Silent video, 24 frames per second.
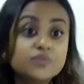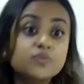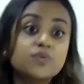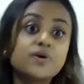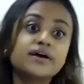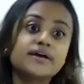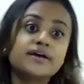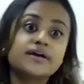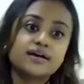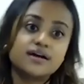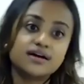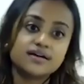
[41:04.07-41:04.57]

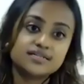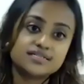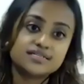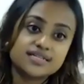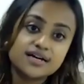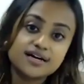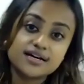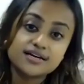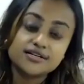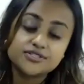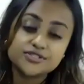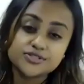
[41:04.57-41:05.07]
why can't
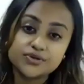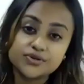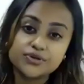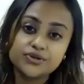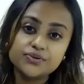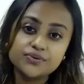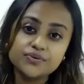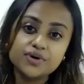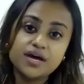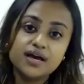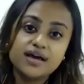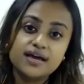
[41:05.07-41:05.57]
I? So
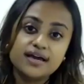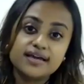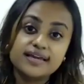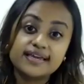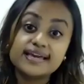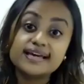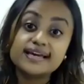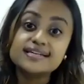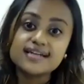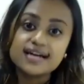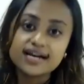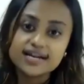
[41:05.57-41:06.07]
you
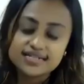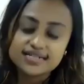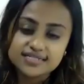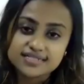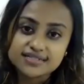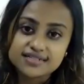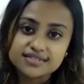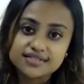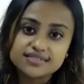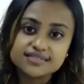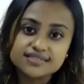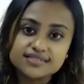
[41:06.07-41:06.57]
get
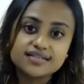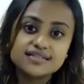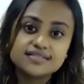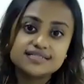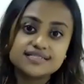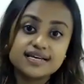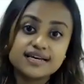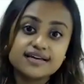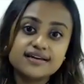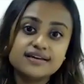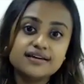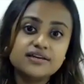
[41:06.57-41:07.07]
ideas.
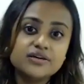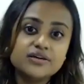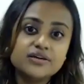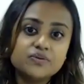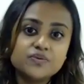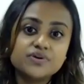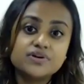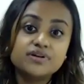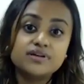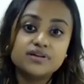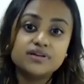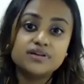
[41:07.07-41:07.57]
Secondly,
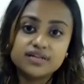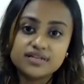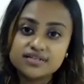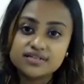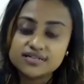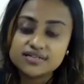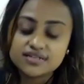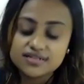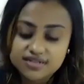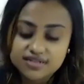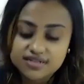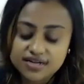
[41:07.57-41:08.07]
what
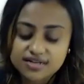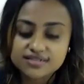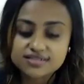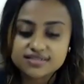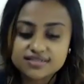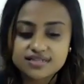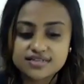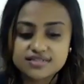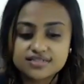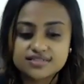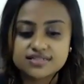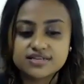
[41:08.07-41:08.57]
LinkedIn does
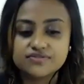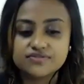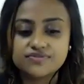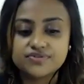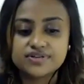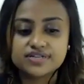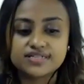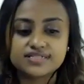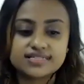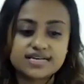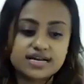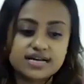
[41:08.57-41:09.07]
is, say, for
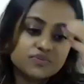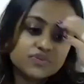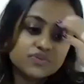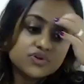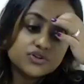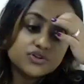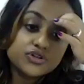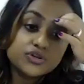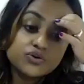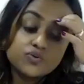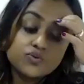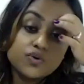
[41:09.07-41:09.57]
example,
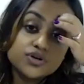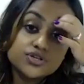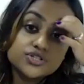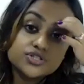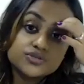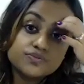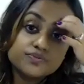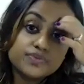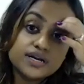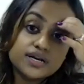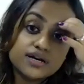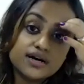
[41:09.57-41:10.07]
you want to
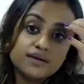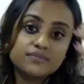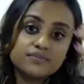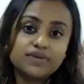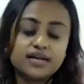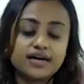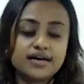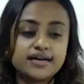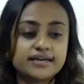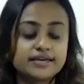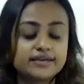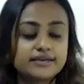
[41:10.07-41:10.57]
become
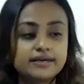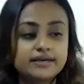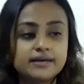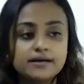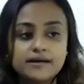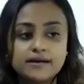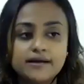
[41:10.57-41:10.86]
like